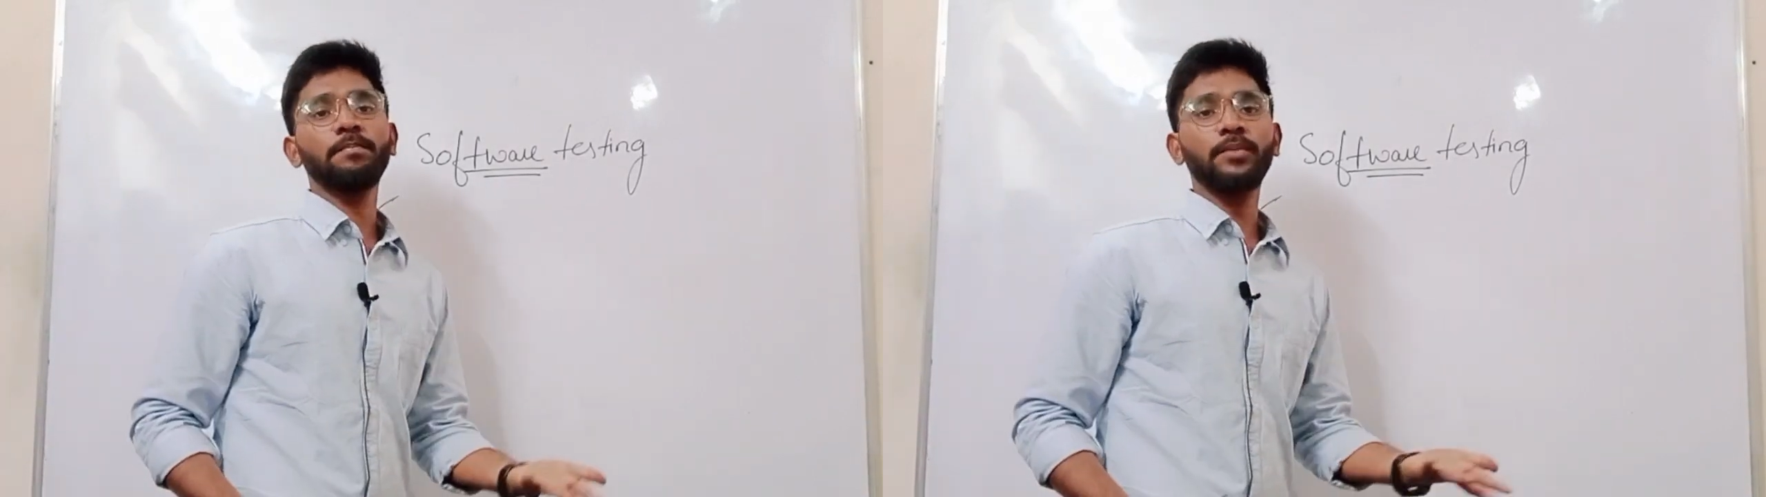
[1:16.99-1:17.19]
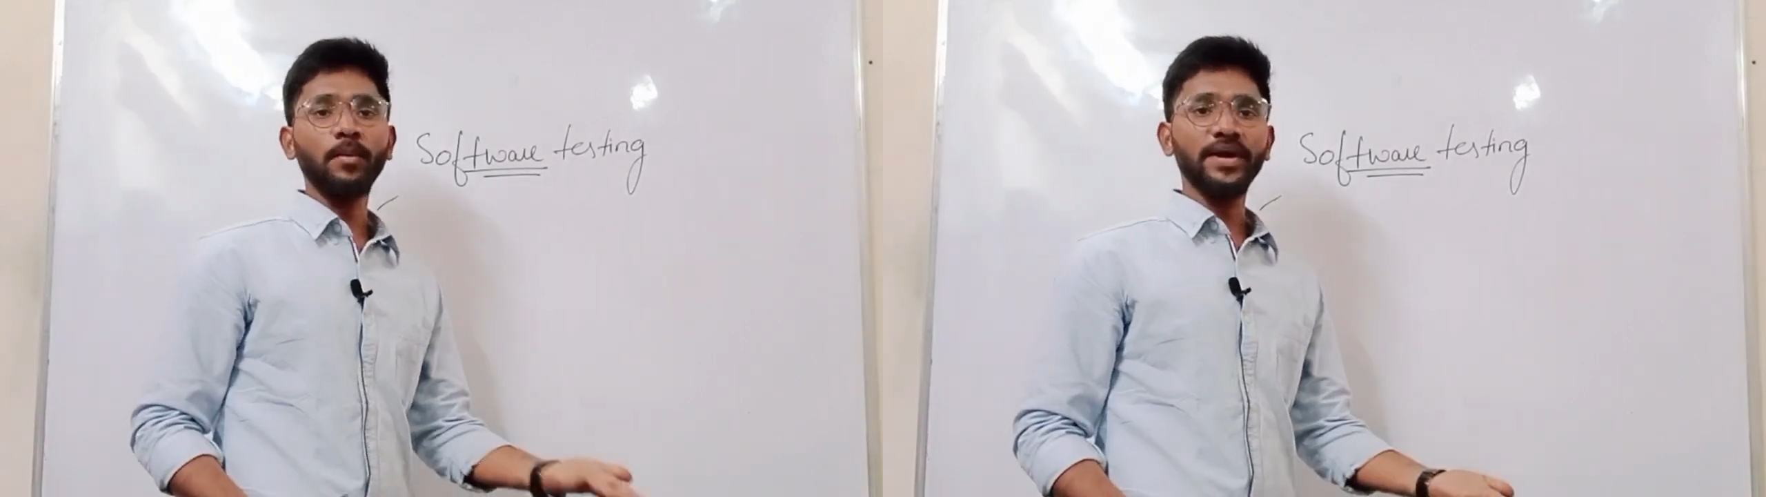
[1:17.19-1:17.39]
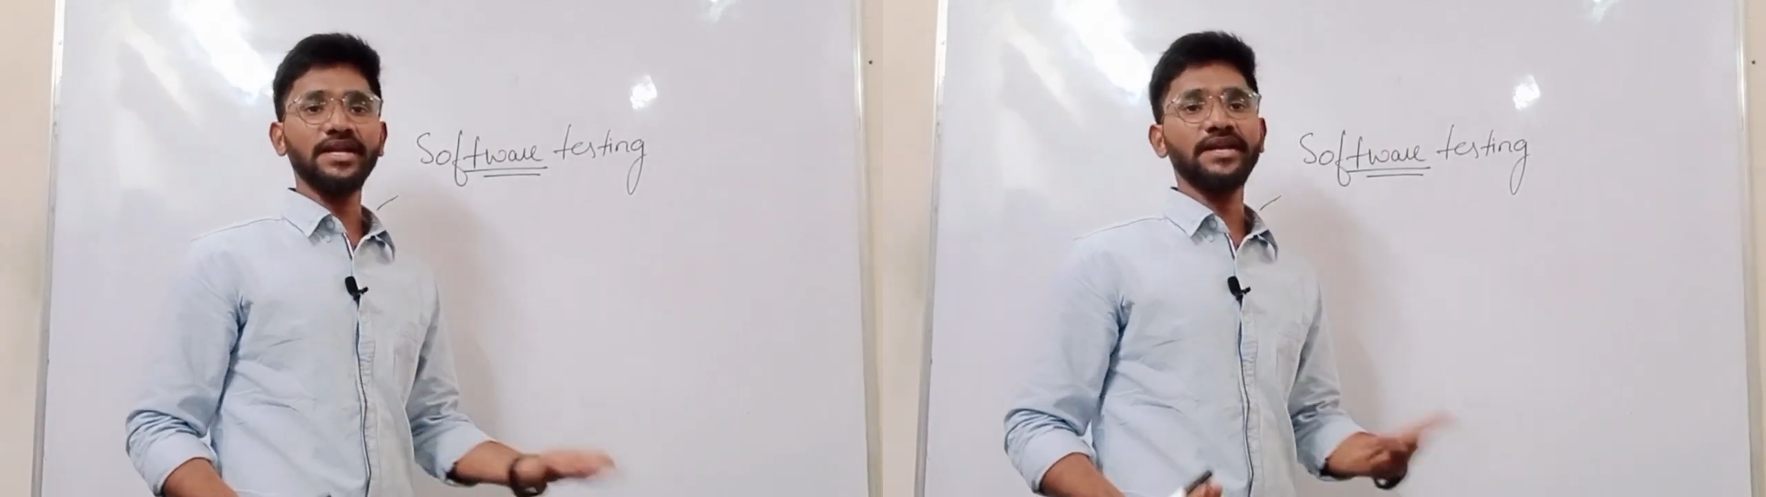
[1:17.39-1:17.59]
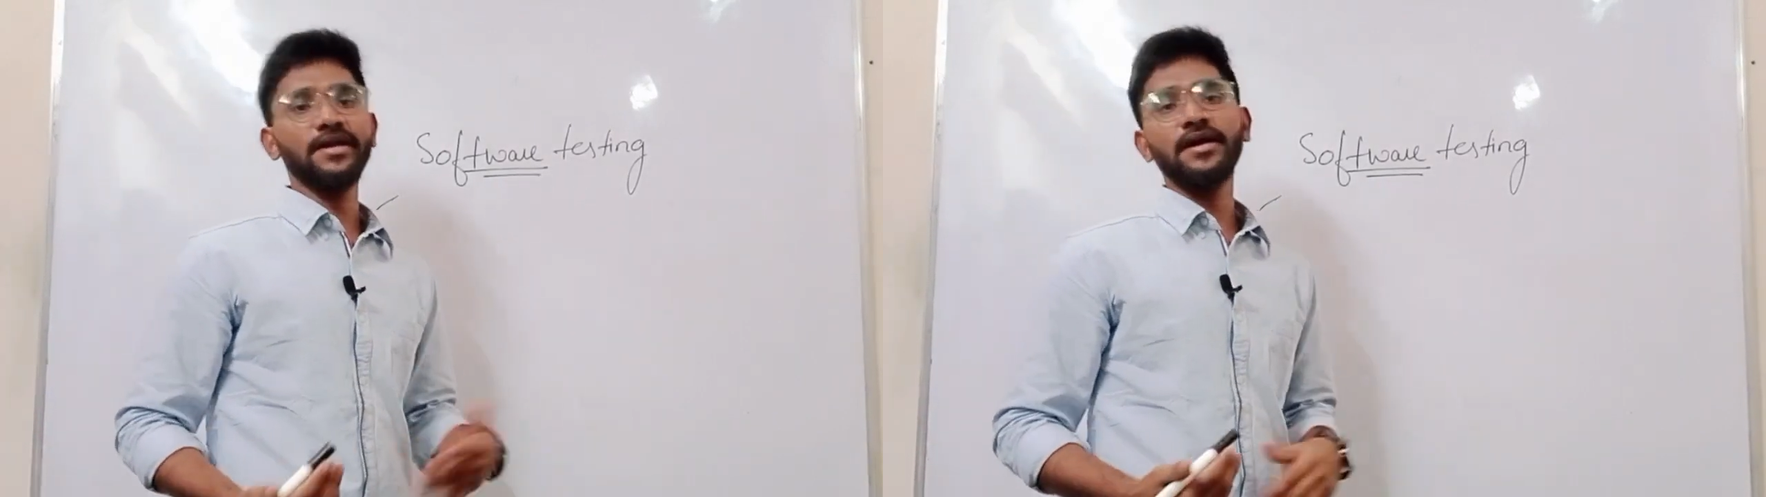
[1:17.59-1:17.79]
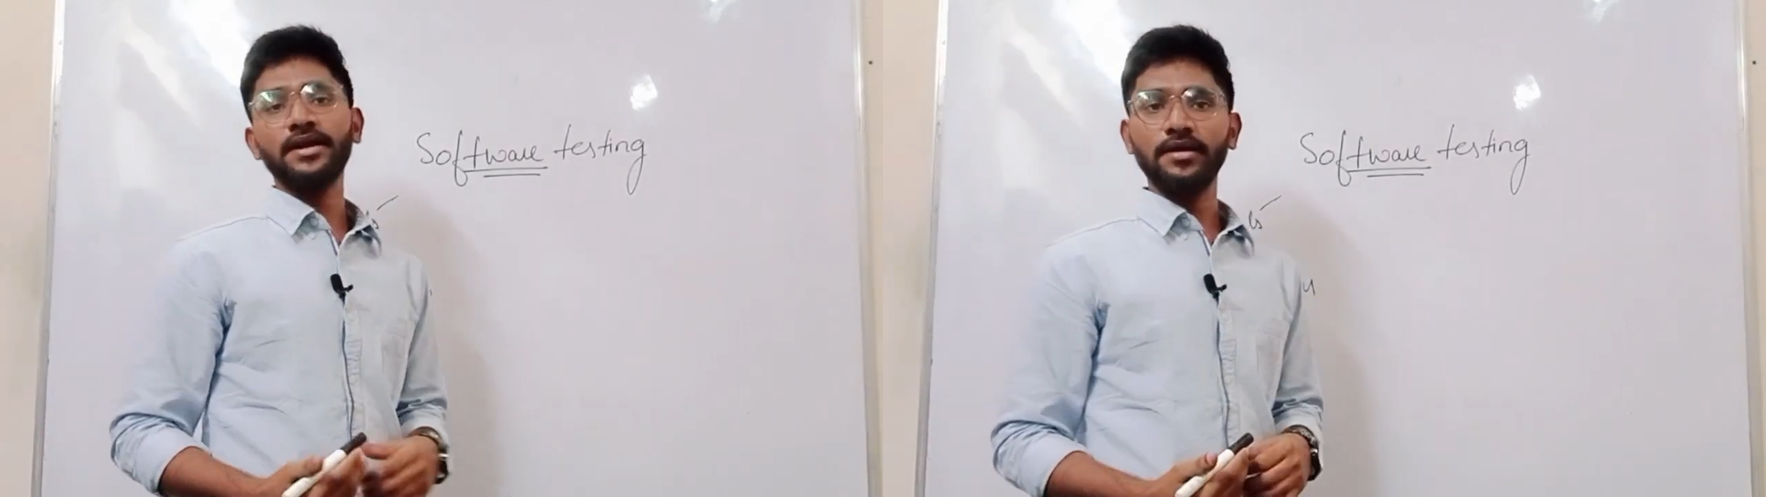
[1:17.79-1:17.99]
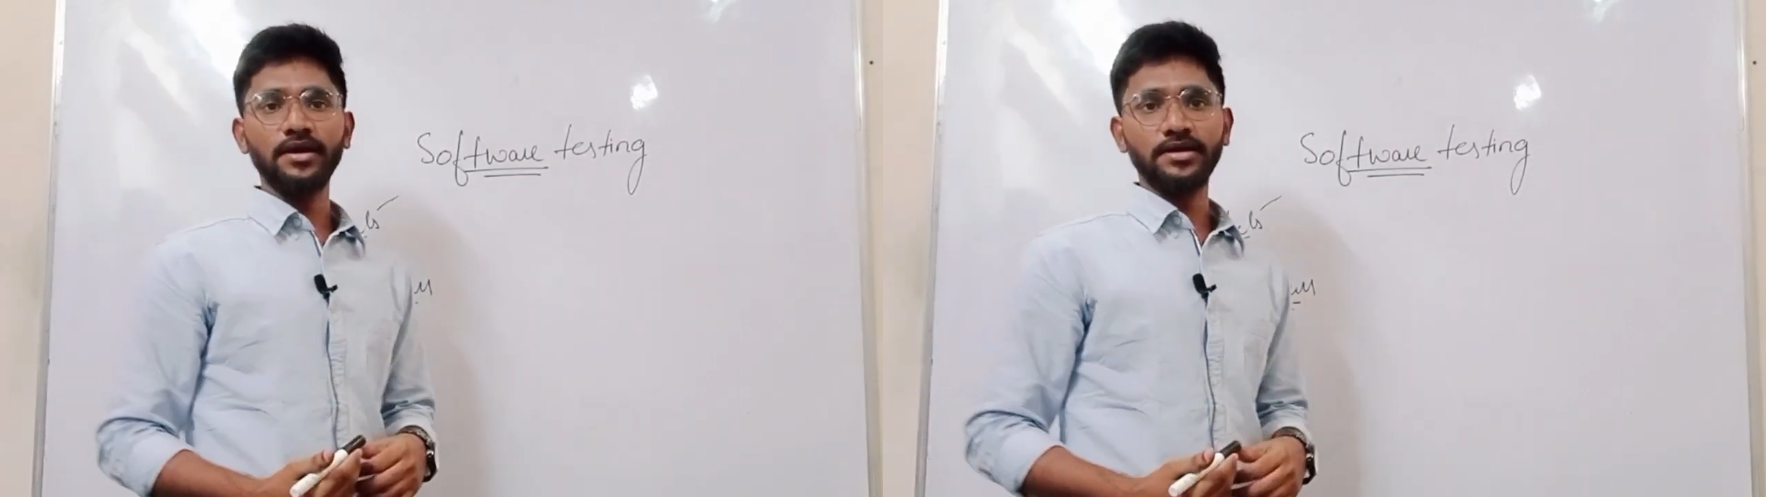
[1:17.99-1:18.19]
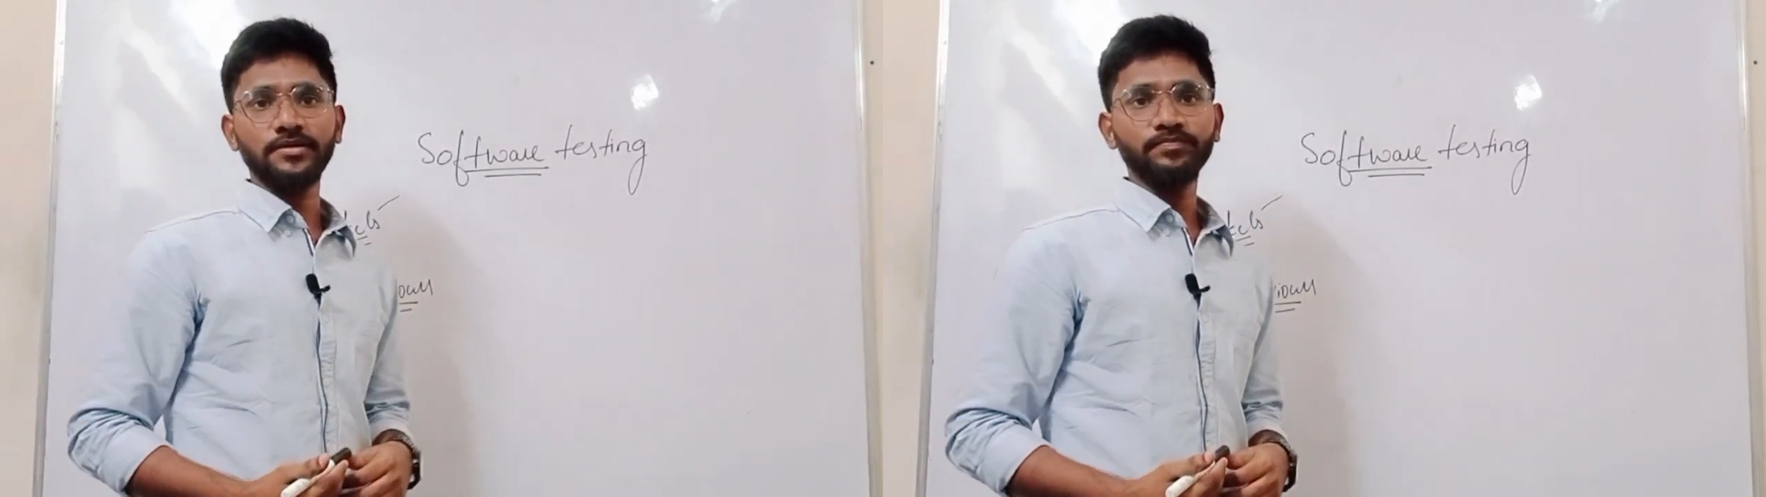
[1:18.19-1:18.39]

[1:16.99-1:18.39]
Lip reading: properly or not.